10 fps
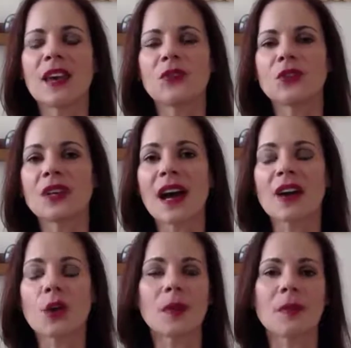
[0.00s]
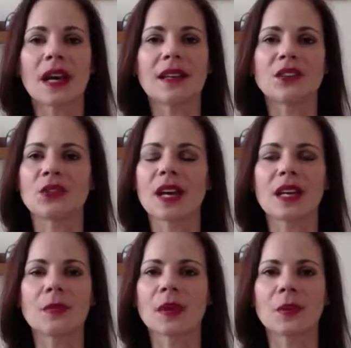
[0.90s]
If you're not open-minded, you're
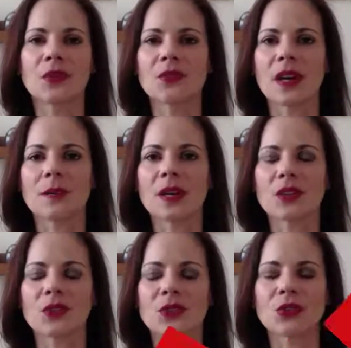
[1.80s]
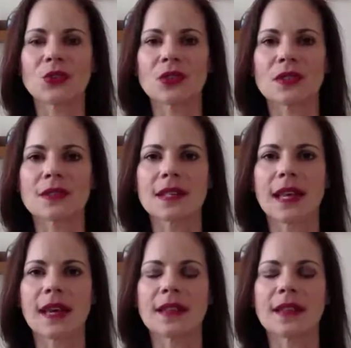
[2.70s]
not going to be able to find better solutions.